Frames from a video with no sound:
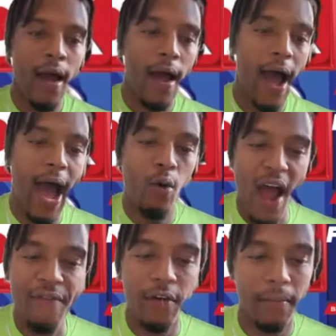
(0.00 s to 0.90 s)

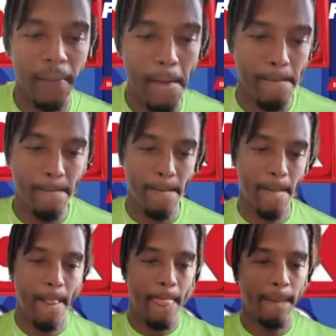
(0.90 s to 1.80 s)
However,
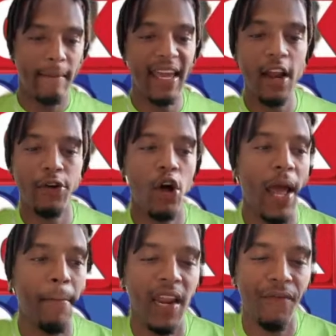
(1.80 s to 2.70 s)
he don't know
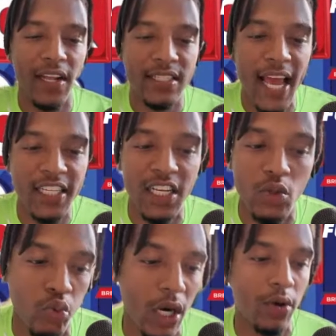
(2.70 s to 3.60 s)
that manifestation is
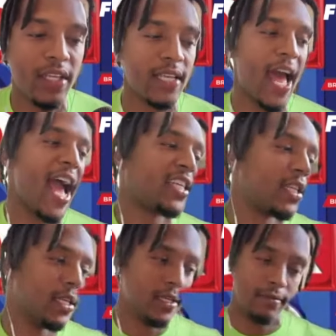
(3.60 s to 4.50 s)
real. He's
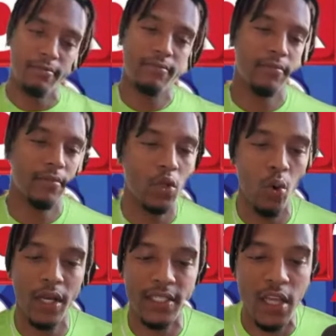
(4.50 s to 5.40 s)
actually
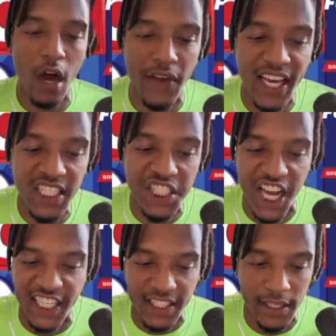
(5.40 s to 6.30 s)
doing himself an
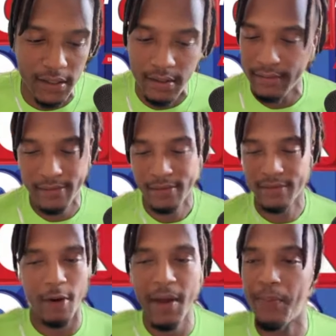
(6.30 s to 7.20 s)
injustice.
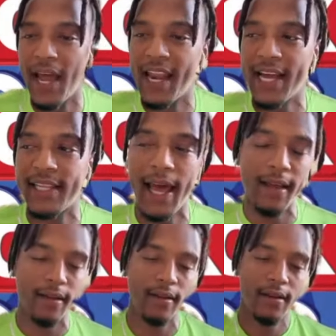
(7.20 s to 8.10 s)
Are we playing like
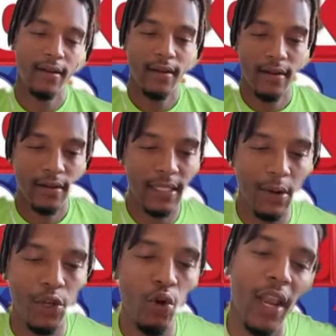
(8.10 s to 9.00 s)
that?
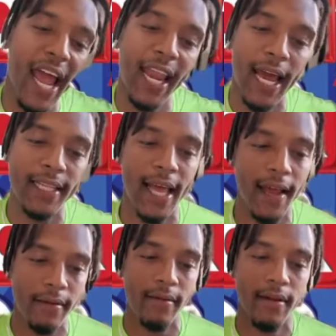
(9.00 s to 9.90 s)
Then when you laying like
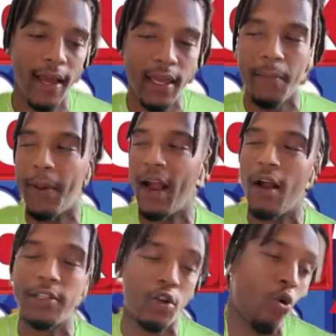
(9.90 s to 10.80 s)
that and your
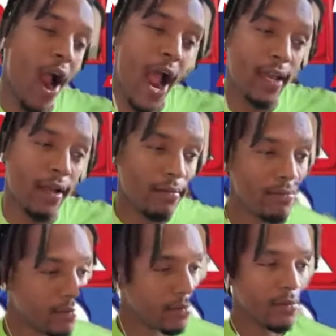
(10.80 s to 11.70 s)
parents crying,
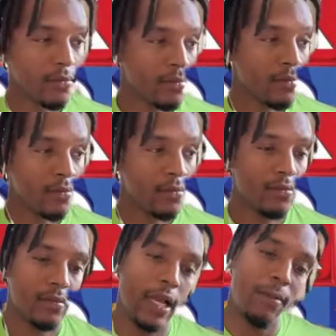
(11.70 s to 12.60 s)

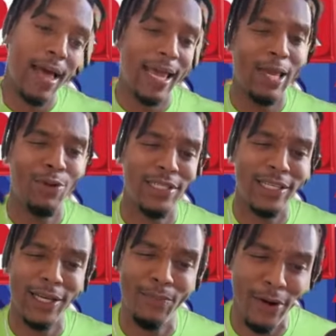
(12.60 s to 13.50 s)
they're gonna be like, he was a
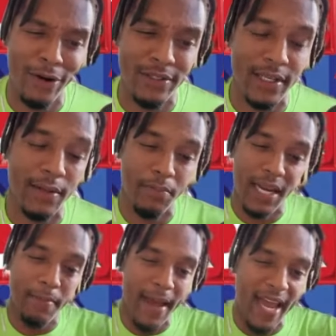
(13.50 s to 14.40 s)
good person, but
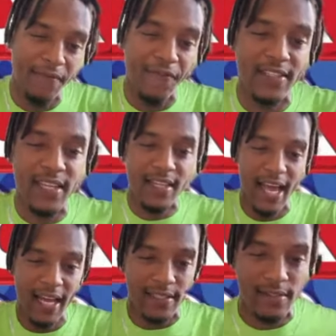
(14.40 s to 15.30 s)
he manifested
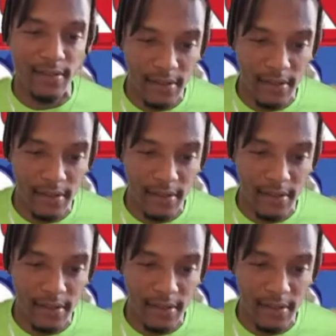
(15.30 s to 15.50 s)
this.